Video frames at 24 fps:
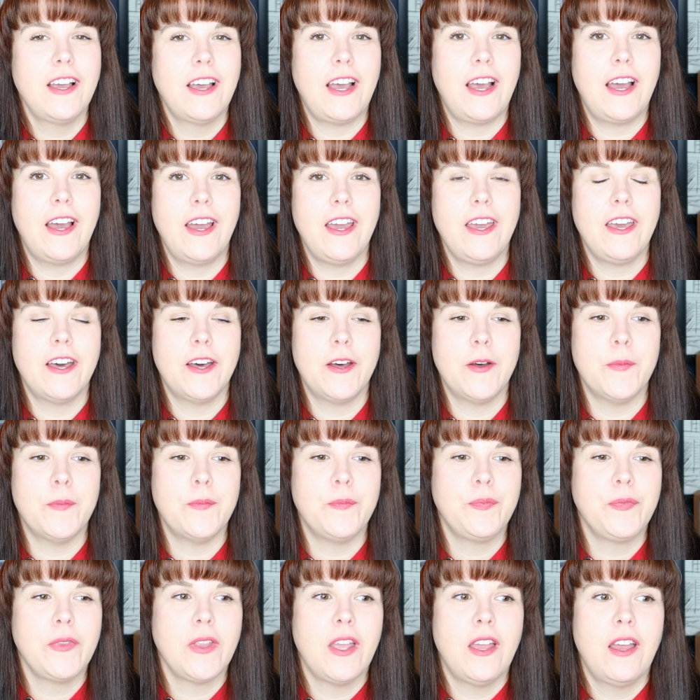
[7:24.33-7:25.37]

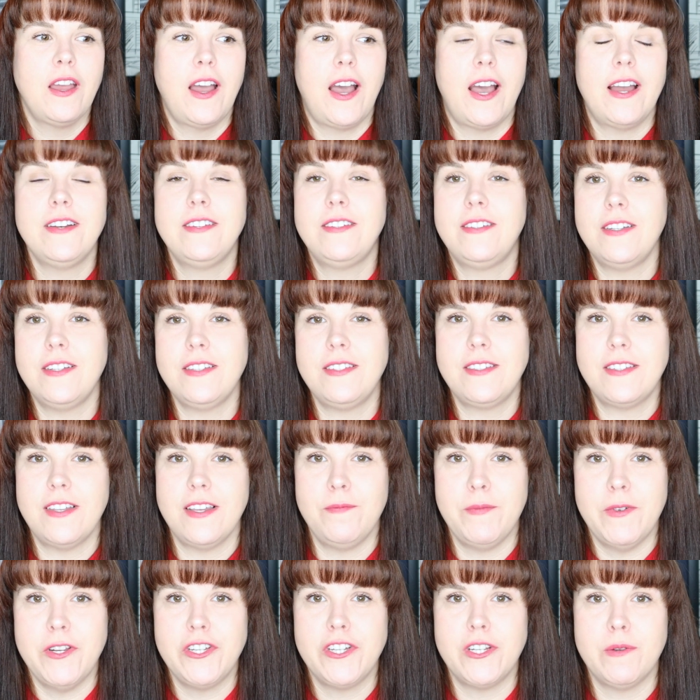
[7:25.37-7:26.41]
I did
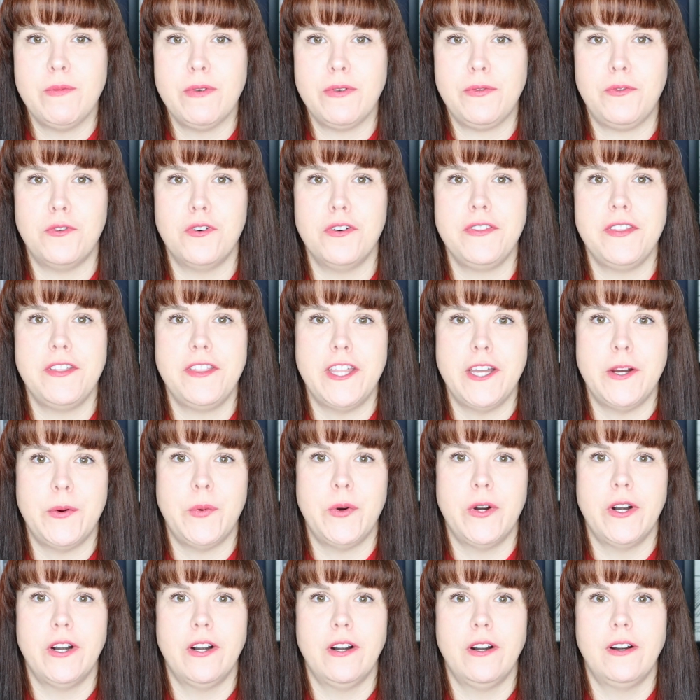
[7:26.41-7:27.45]
mention before that there
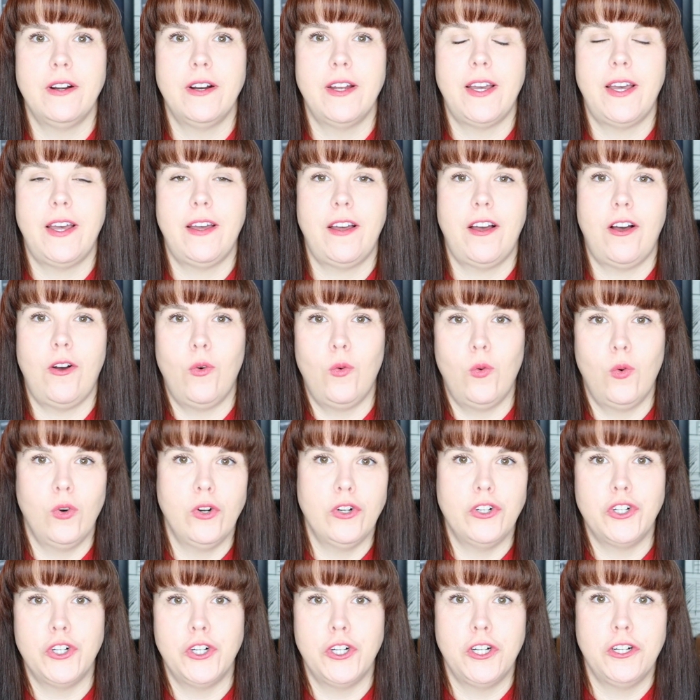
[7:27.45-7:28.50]
were hors
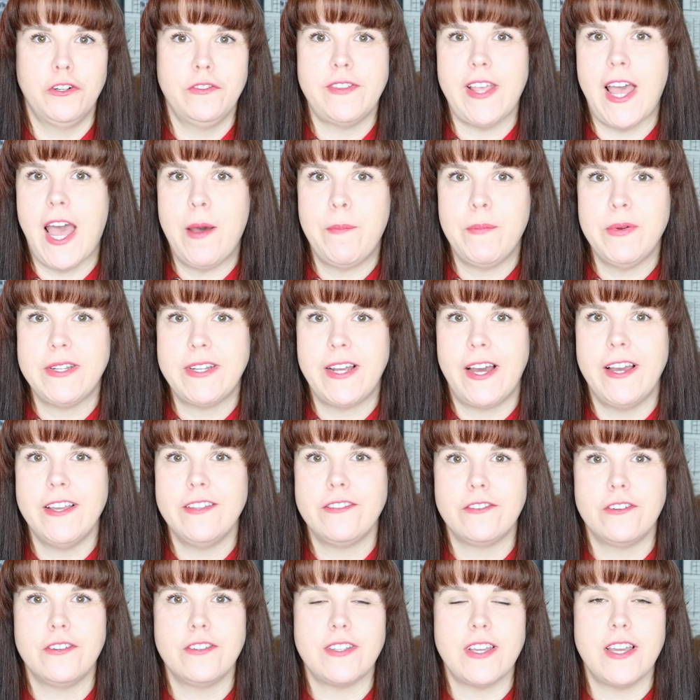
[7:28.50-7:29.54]
d'oeuvres,
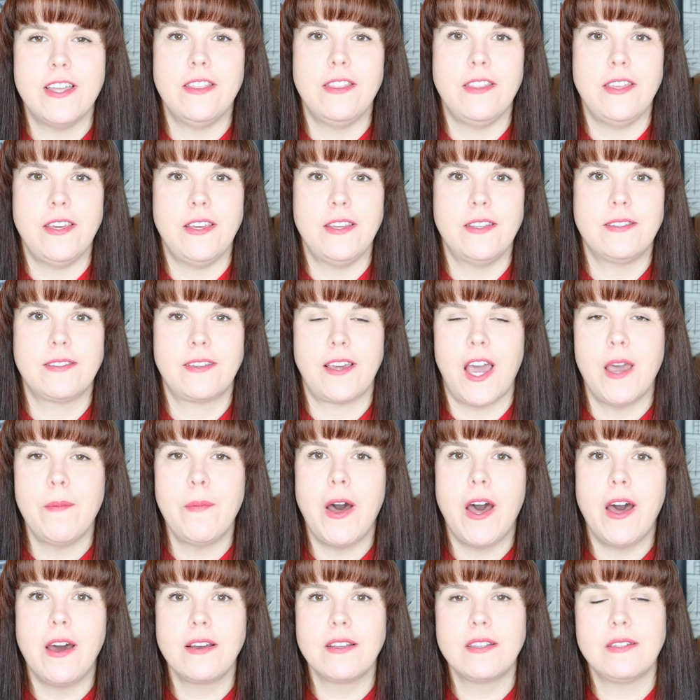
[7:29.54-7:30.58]
appetizers in the
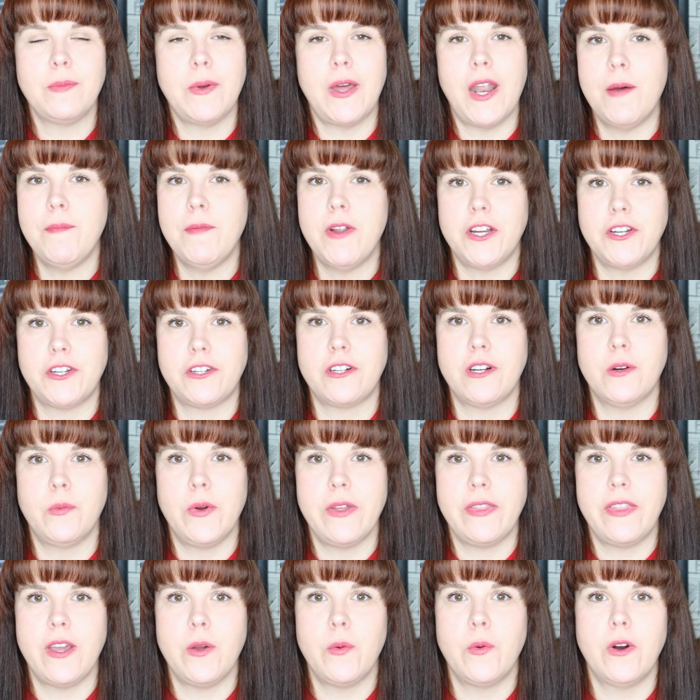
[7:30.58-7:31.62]
Skybox, but I'm not sure
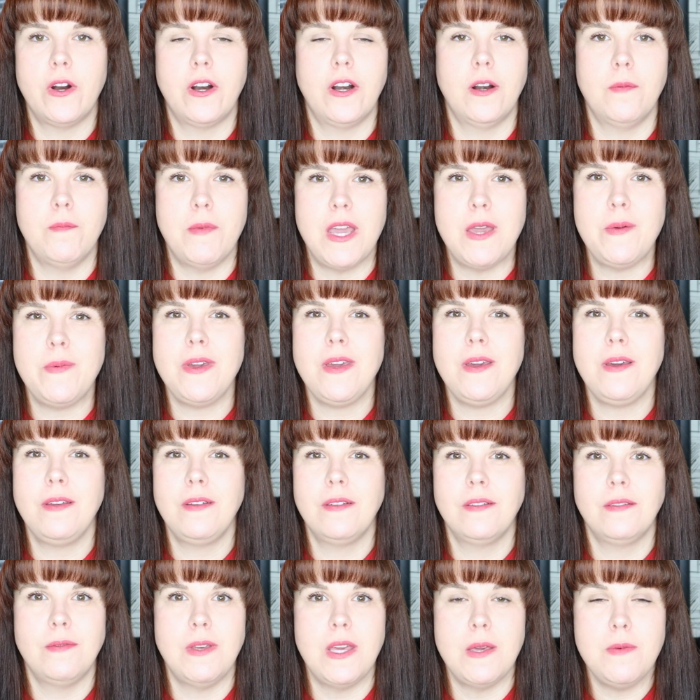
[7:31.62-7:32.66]
what they were.
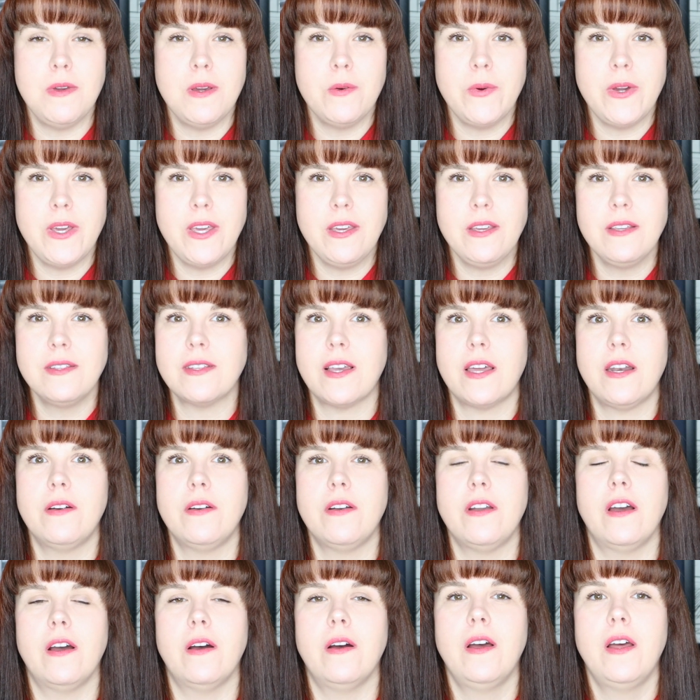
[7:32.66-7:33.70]
Maybe wings? I
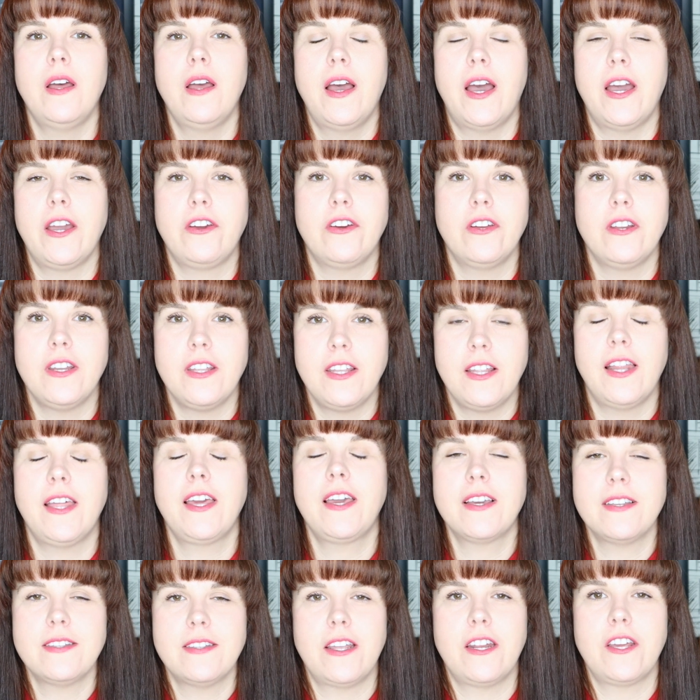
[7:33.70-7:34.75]
don't know. I couldn't,
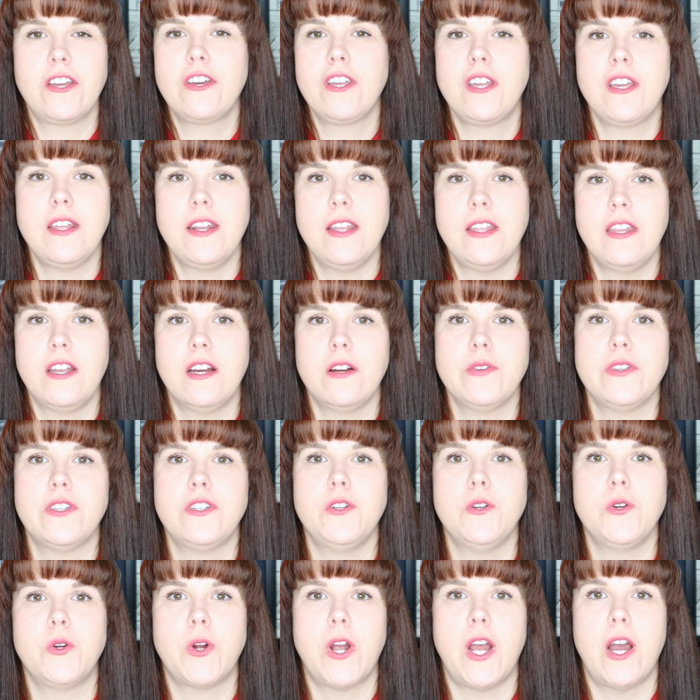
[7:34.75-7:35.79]
like I said, I couldn't get in there. It was
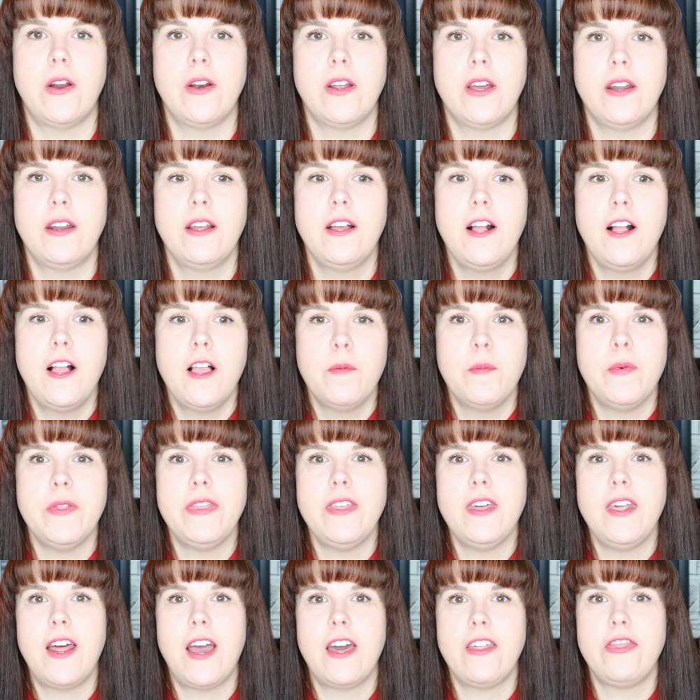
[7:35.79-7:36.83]
too crowded. But
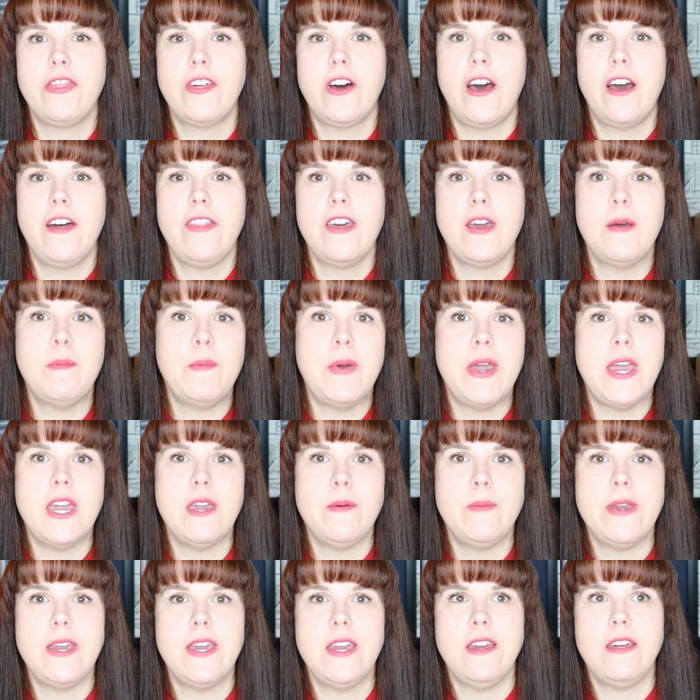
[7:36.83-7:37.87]
then I thought that
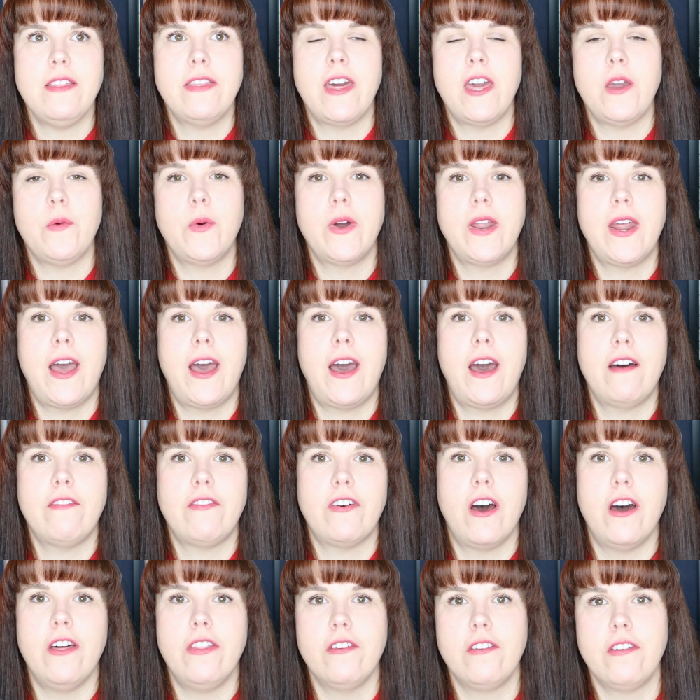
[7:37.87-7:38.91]
maybe they would have
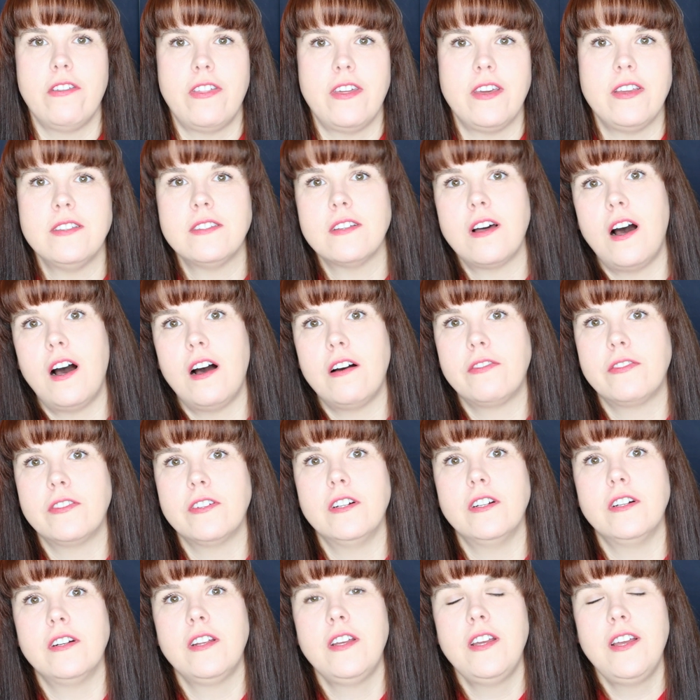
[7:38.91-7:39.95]
other things
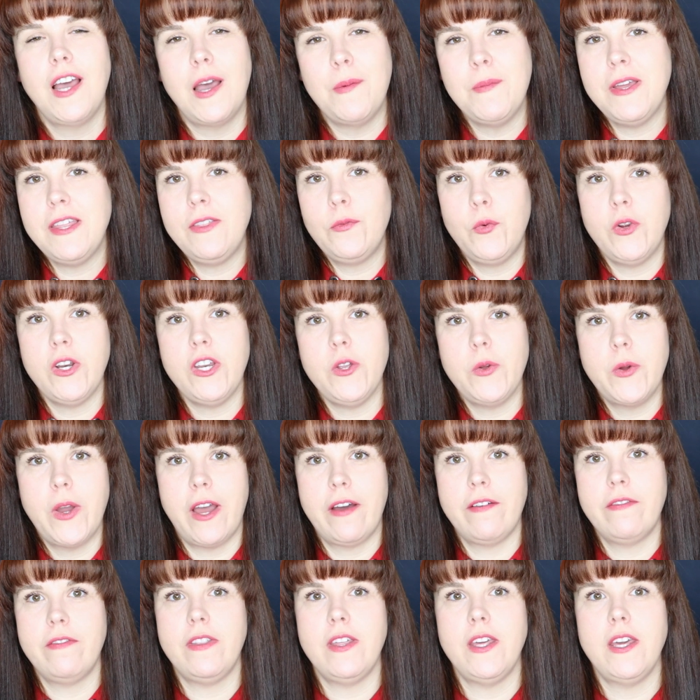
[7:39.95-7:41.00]
offered. I mean, when you
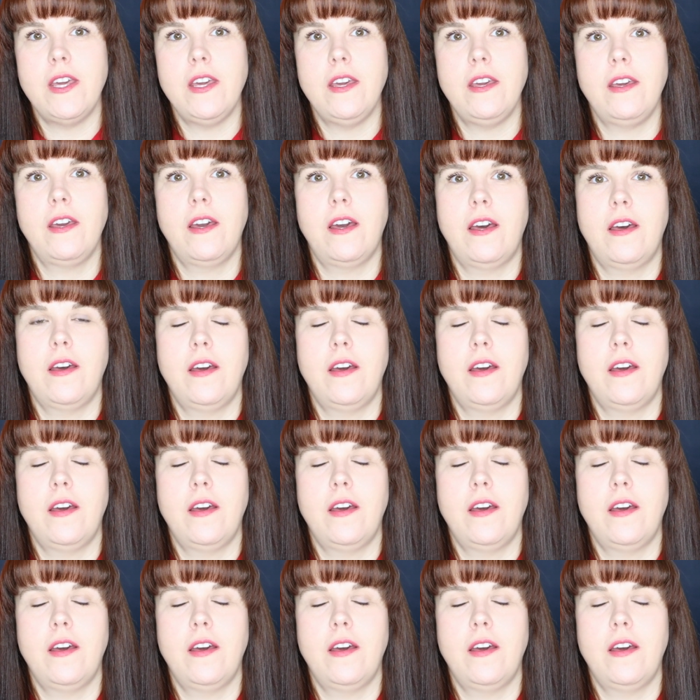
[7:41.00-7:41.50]
have the